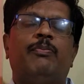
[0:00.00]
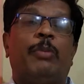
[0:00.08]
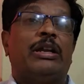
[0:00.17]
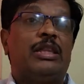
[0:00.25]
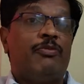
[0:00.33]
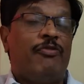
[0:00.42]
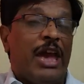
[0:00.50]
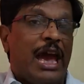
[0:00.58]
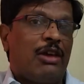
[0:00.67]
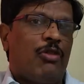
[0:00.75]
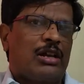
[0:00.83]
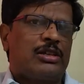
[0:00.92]
But the
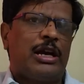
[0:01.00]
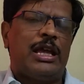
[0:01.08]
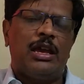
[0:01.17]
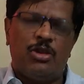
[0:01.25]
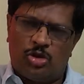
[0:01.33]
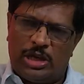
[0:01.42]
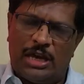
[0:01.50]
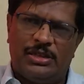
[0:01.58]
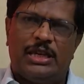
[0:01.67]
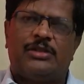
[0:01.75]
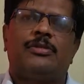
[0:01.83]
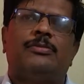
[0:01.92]
way you are studying, you
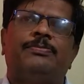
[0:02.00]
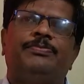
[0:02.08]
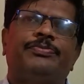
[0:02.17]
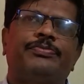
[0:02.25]
change it.